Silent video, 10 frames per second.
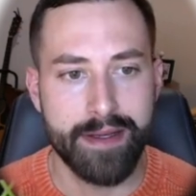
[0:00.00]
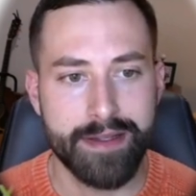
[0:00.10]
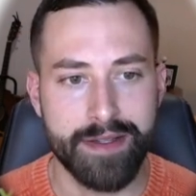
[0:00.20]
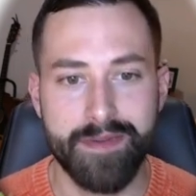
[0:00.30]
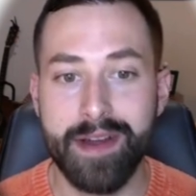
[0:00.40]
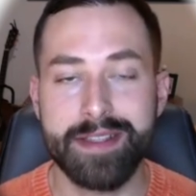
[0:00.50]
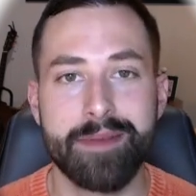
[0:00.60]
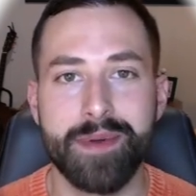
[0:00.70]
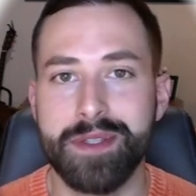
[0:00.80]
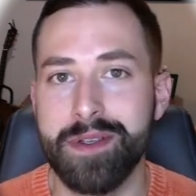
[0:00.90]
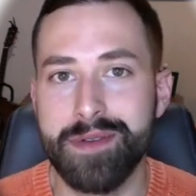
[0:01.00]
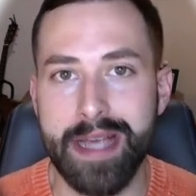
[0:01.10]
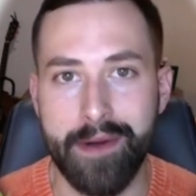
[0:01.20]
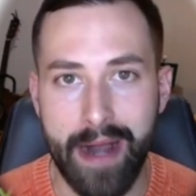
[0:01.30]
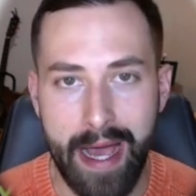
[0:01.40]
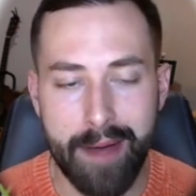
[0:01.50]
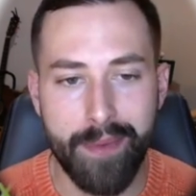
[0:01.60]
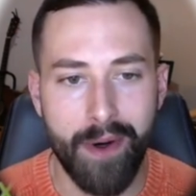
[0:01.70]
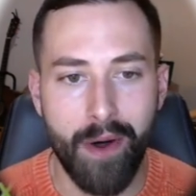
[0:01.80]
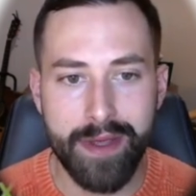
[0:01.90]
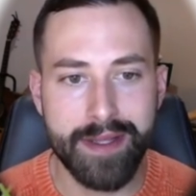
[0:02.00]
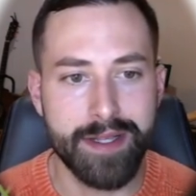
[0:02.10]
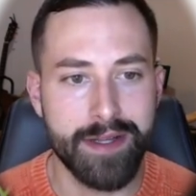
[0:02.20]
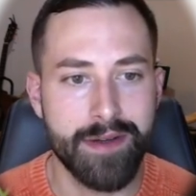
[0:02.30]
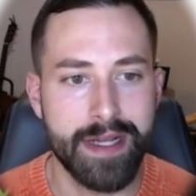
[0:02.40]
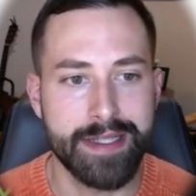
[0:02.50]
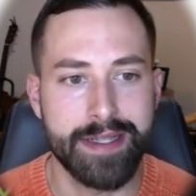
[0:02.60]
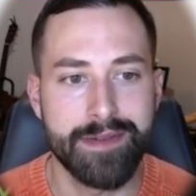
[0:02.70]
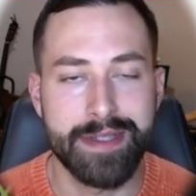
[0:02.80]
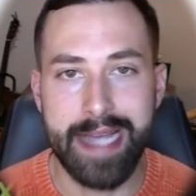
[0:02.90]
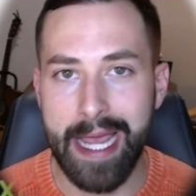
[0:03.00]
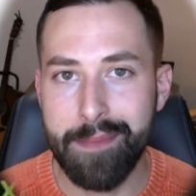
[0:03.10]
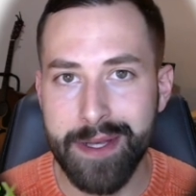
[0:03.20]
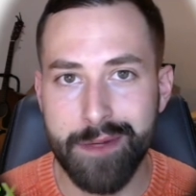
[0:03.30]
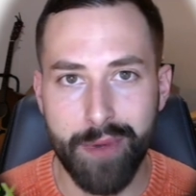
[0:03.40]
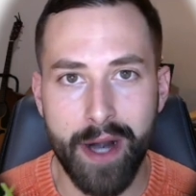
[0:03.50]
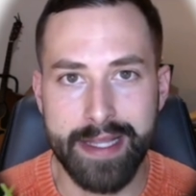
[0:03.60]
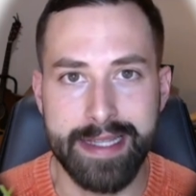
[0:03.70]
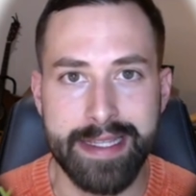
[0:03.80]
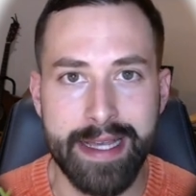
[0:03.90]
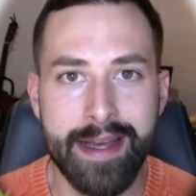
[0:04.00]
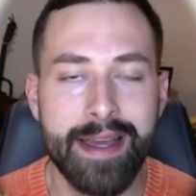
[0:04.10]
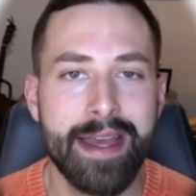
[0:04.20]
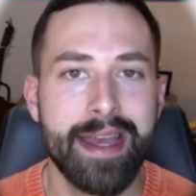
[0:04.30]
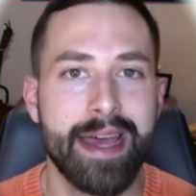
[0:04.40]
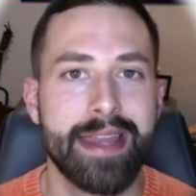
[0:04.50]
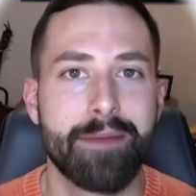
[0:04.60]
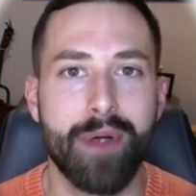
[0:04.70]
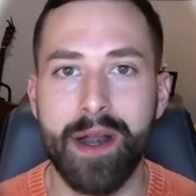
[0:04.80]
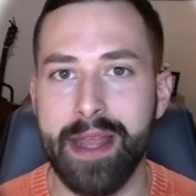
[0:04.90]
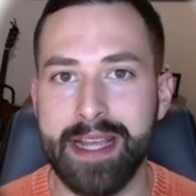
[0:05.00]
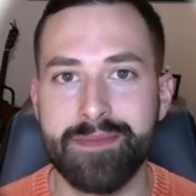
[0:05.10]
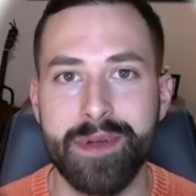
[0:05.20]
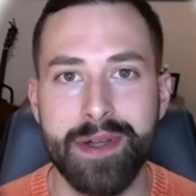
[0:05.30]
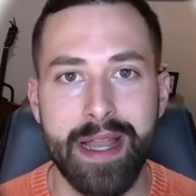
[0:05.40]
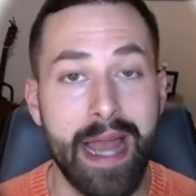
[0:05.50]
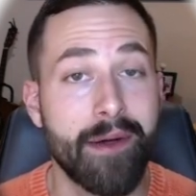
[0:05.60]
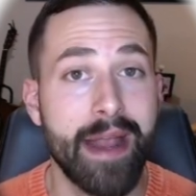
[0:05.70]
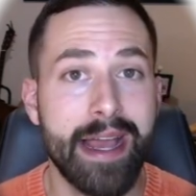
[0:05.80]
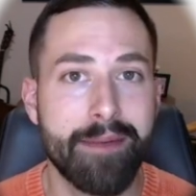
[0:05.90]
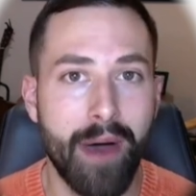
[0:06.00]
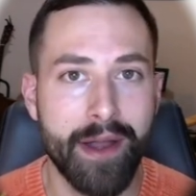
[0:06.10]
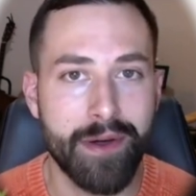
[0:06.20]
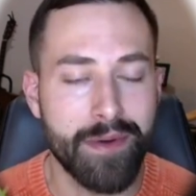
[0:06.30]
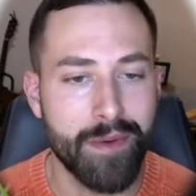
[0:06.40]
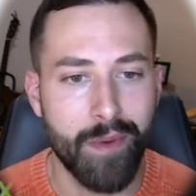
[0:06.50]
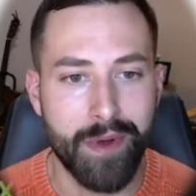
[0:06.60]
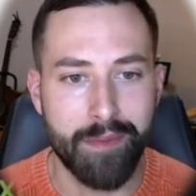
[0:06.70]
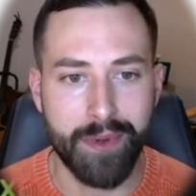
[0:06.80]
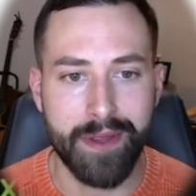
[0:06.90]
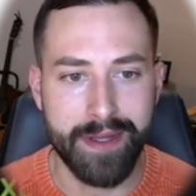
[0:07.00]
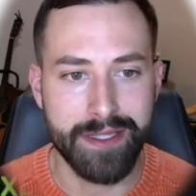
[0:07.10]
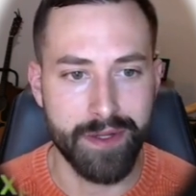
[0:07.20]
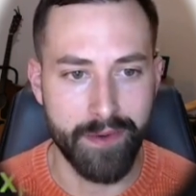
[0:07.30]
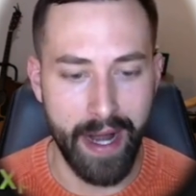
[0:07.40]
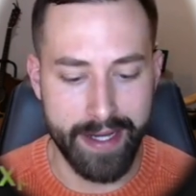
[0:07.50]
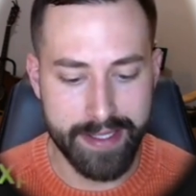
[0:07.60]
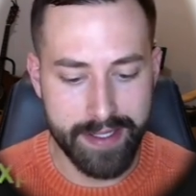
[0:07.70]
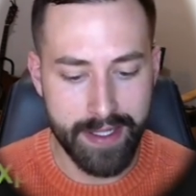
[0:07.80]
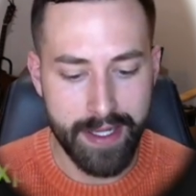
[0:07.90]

So it's very simple to use our app. All you have to do is to type in your product idea, and then productXpert in our AI model will completely do the rest.